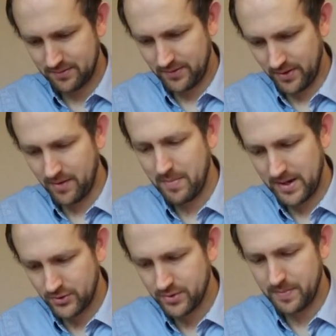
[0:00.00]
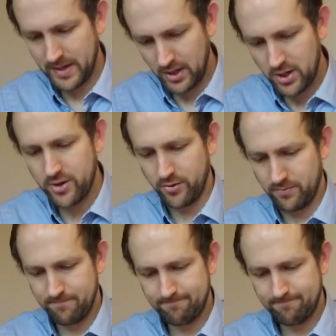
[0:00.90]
that the man should be alone.